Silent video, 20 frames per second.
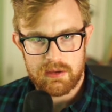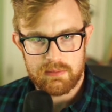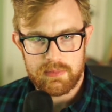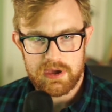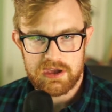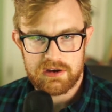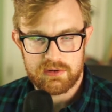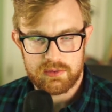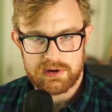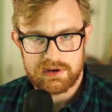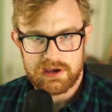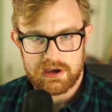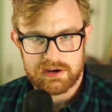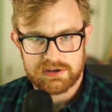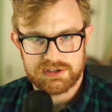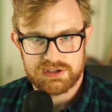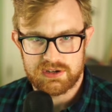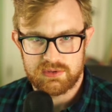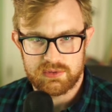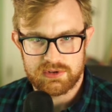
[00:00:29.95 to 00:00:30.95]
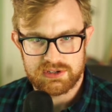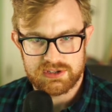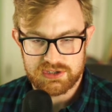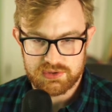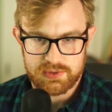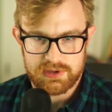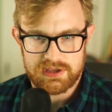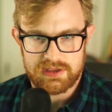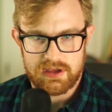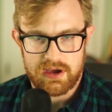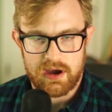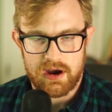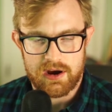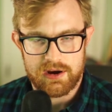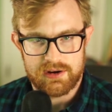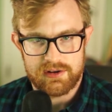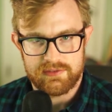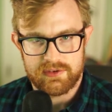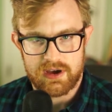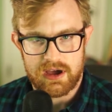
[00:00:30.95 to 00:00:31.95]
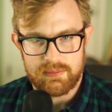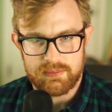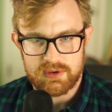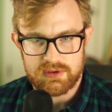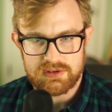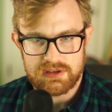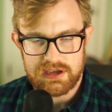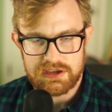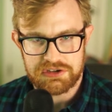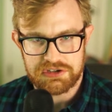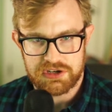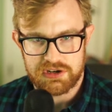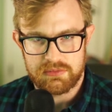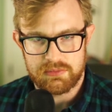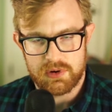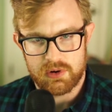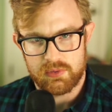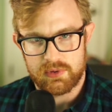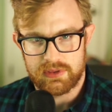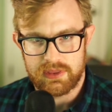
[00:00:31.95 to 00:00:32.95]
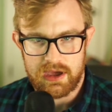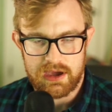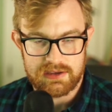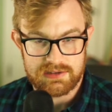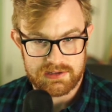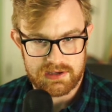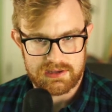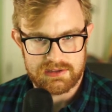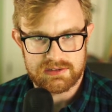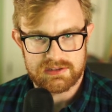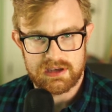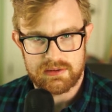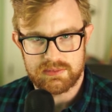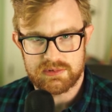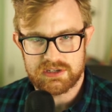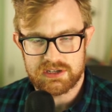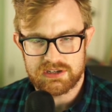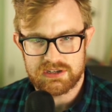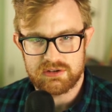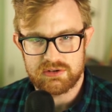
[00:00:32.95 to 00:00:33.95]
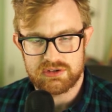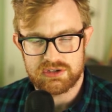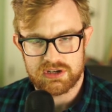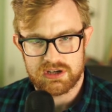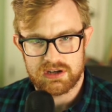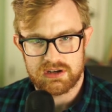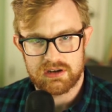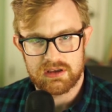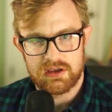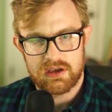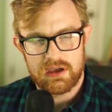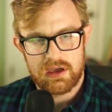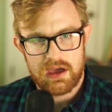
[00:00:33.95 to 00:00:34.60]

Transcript: beta reduction, which is really the heart of computation but relies on substitution;